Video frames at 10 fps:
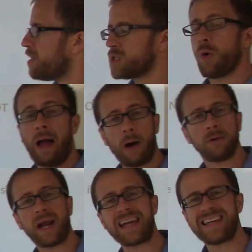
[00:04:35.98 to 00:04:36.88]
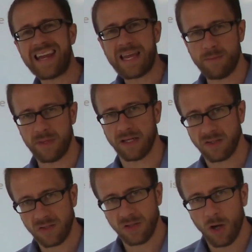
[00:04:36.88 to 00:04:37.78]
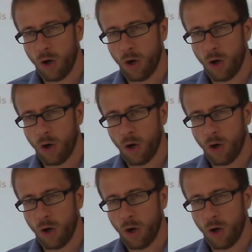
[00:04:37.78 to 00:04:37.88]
So how would I name this?